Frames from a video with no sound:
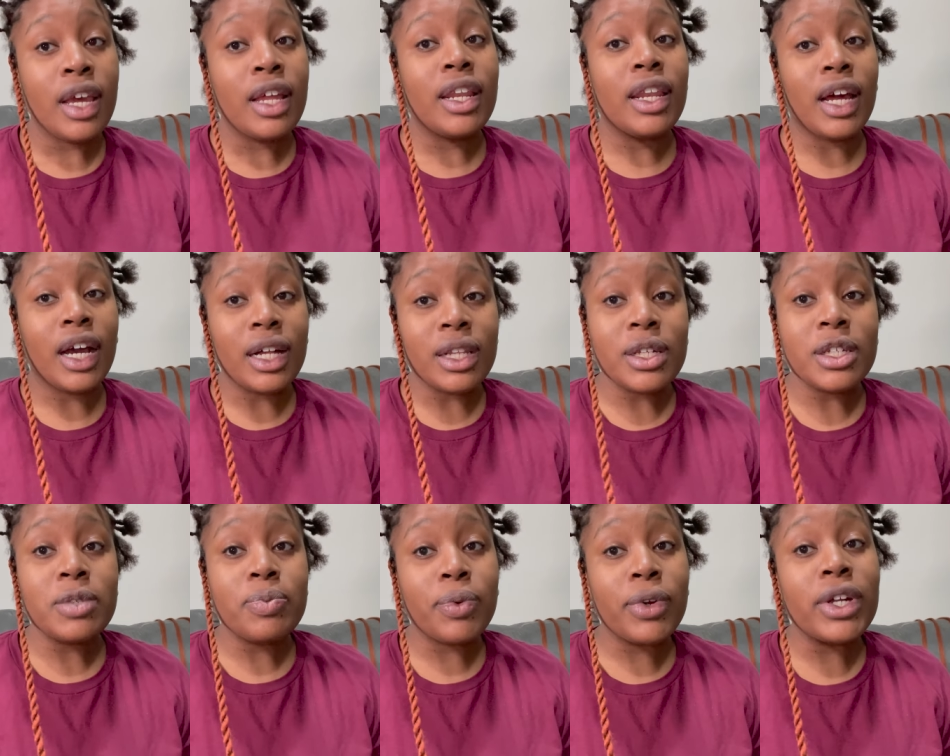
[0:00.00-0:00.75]

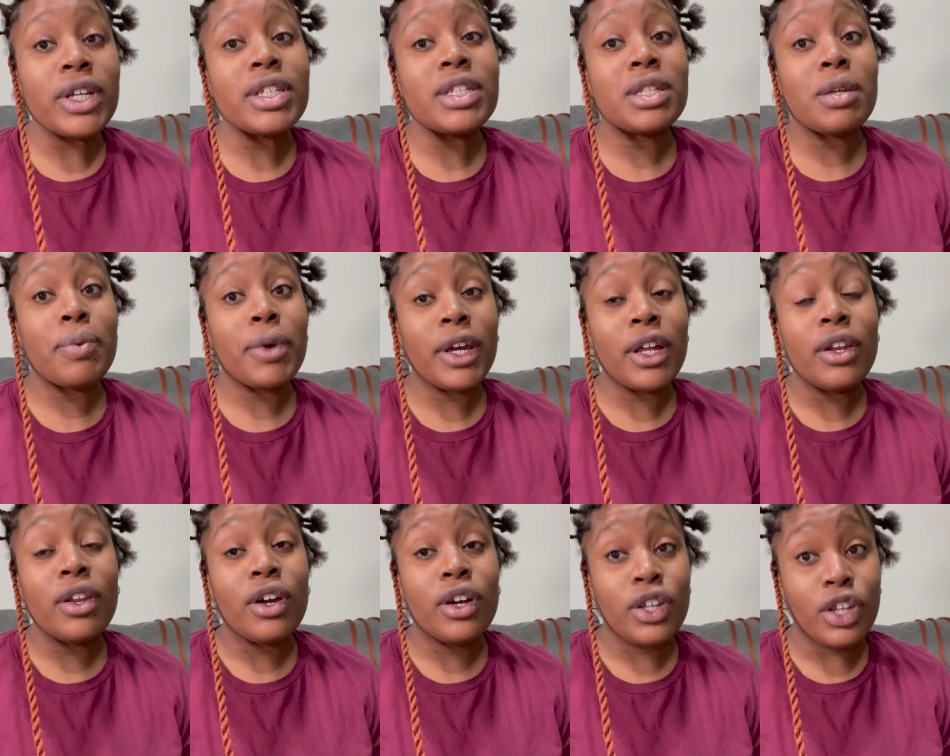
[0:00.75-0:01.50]
Knotless braids
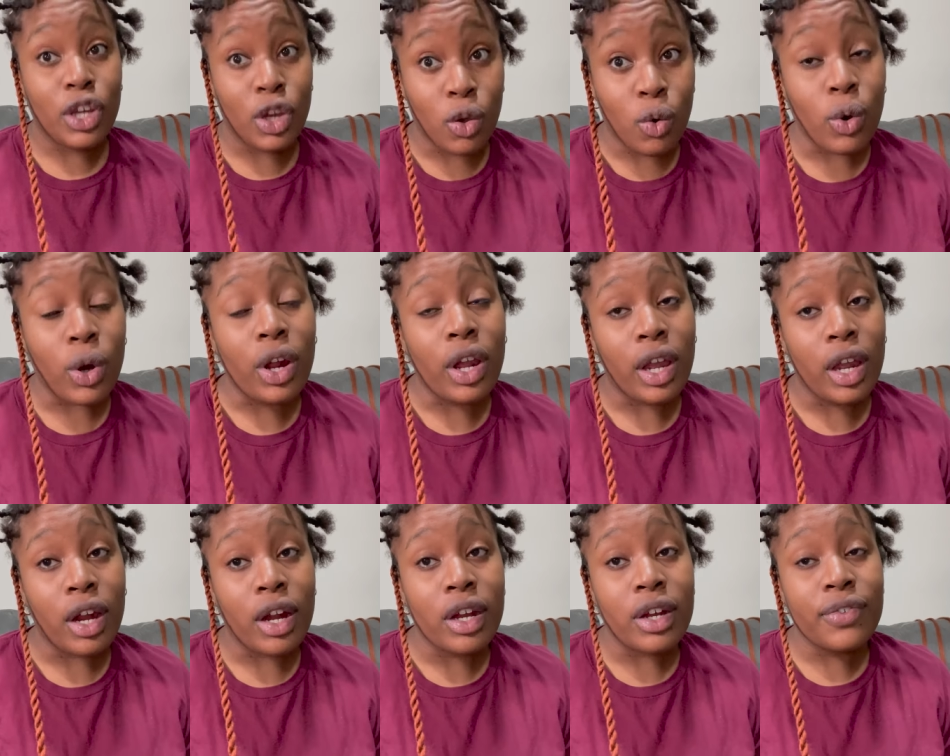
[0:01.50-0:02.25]
depend on your
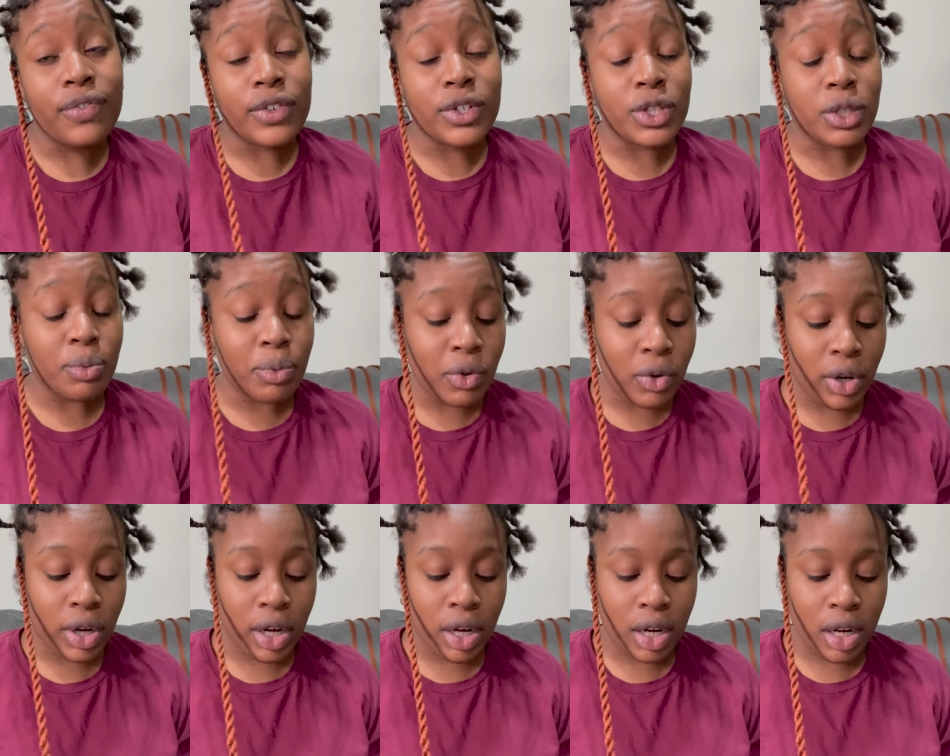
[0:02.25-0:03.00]
hair for
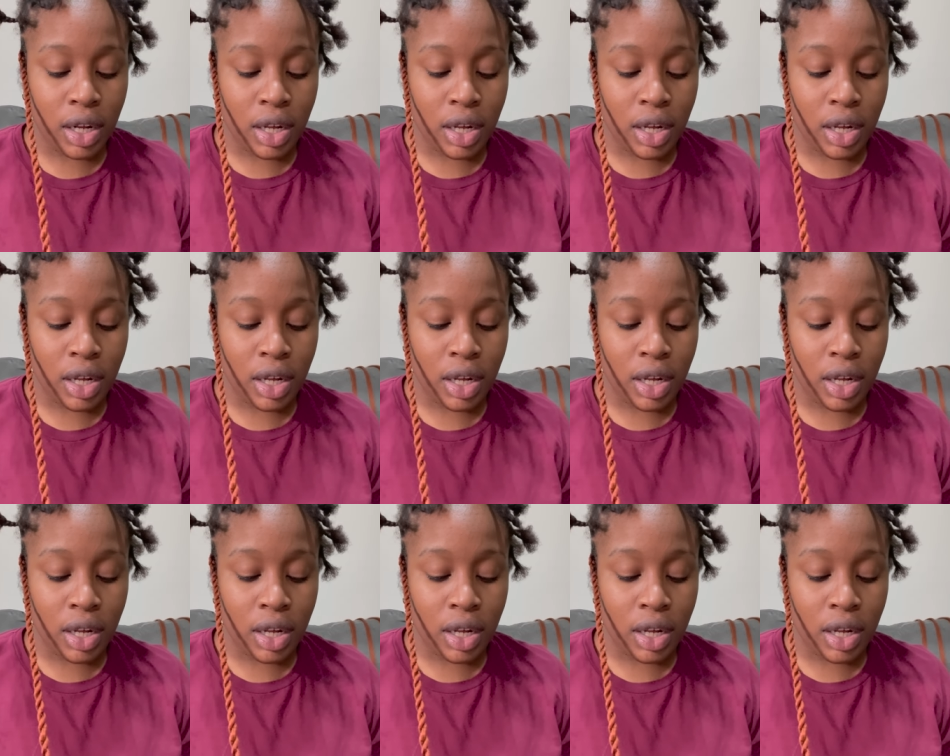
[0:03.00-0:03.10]
support